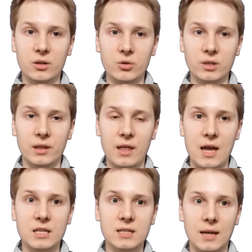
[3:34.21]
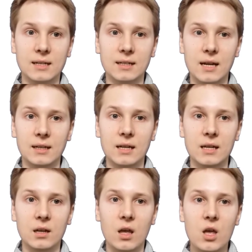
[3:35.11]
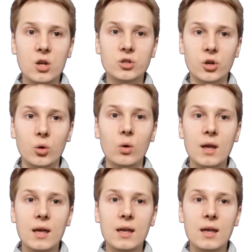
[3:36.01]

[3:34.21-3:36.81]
using their static technique to